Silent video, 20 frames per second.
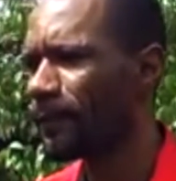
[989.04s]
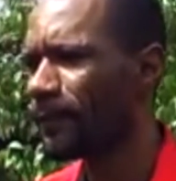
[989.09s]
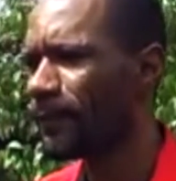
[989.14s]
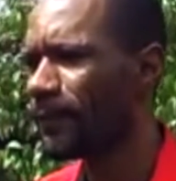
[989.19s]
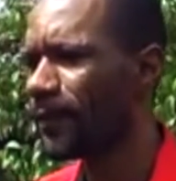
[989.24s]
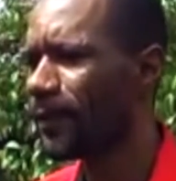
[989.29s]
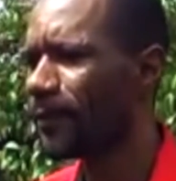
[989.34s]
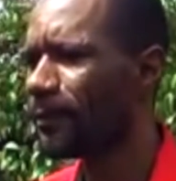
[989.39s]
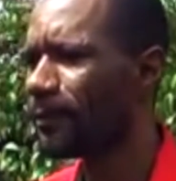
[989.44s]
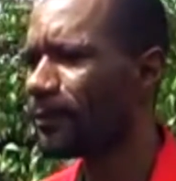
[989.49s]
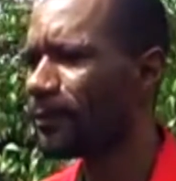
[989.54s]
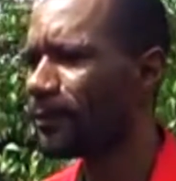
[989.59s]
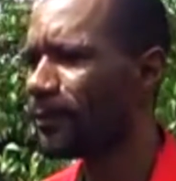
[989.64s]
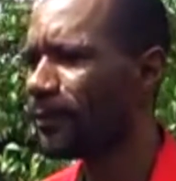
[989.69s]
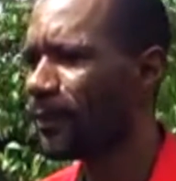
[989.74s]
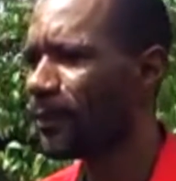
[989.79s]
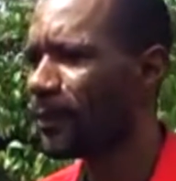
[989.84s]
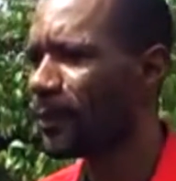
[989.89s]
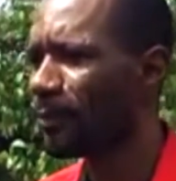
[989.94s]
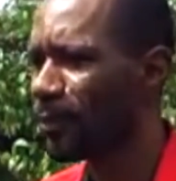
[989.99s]

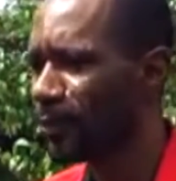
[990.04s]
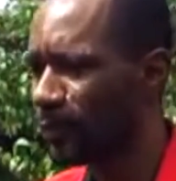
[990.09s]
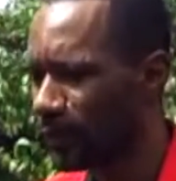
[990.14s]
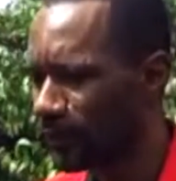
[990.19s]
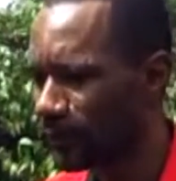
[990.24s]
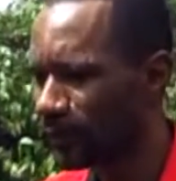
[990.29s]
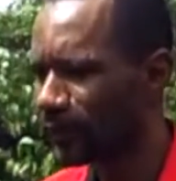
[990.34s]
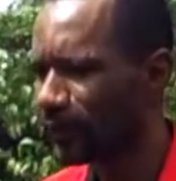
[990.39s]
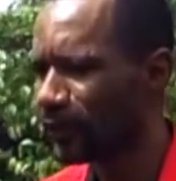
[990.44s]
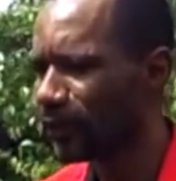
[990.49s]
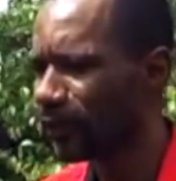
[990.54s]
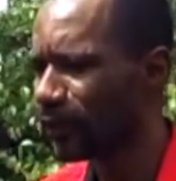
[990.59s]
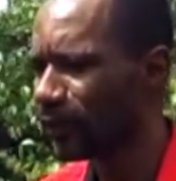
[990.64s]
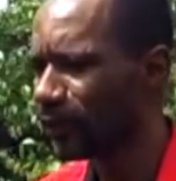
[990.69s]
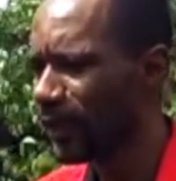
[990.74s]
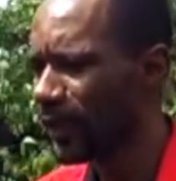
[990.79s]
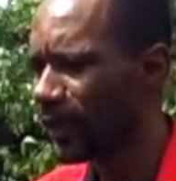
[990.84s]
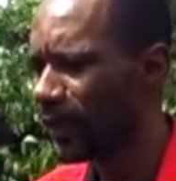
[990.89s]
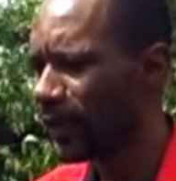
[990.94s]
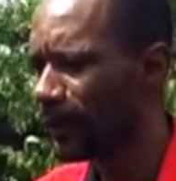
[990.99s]
from a personal
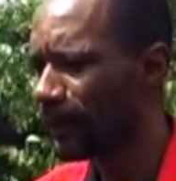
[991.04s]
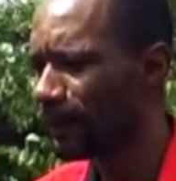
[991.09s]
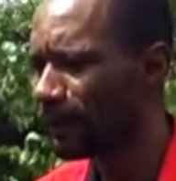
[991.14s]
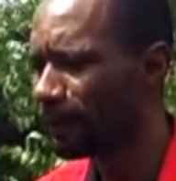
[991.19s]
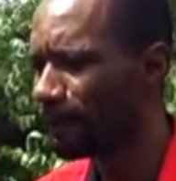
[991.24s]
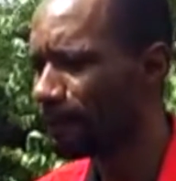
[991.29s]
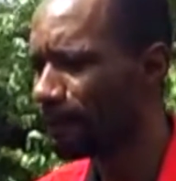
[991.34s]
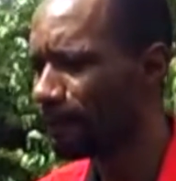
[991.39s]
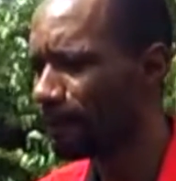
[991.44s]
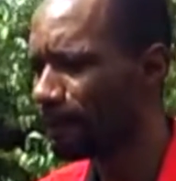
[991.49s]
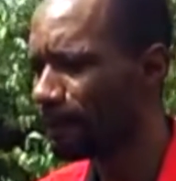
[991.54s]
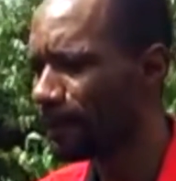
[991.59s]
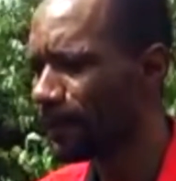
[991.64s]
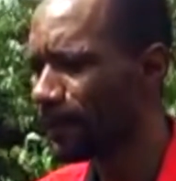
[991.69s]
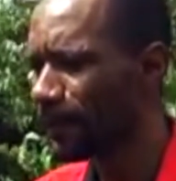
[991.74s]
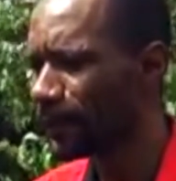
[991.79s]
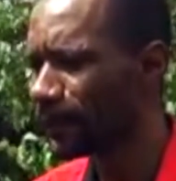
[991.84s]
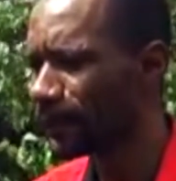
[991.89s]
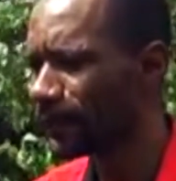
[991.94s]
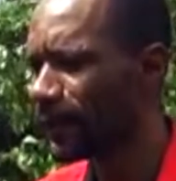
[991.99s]

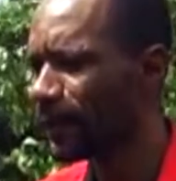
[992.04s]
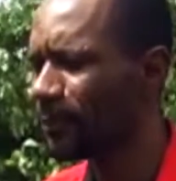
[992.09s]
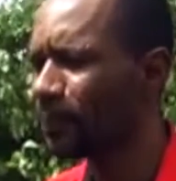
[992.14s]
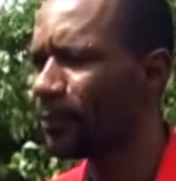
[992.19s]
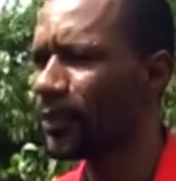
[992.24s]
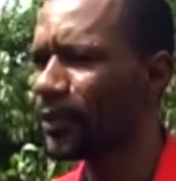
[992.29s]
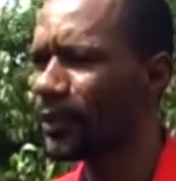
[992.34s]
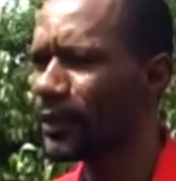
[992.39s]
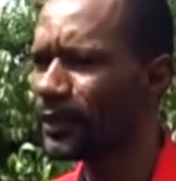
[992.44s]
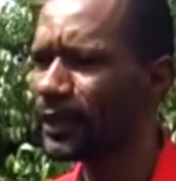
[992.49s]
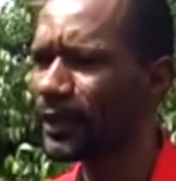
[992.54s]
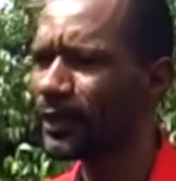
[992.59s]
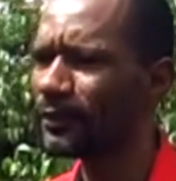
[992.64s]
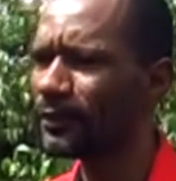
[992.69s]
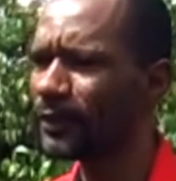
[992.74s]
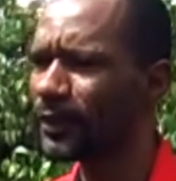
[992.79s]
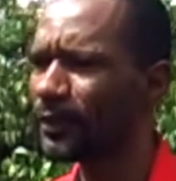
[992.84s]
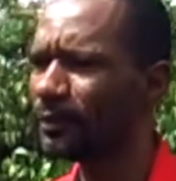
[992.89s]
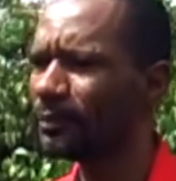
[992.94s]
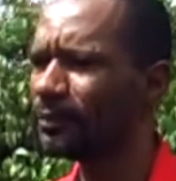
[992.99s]
standpoint and
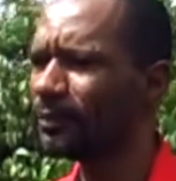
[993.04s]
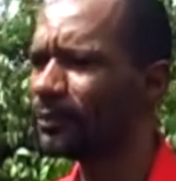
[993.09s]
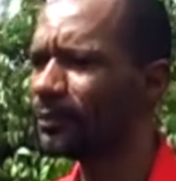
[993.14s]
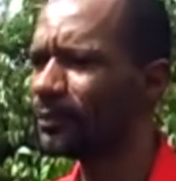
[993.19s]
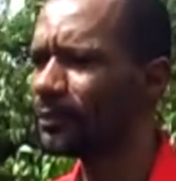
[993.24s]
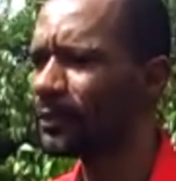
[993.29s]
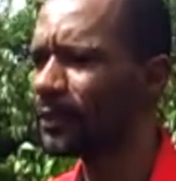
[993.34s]
from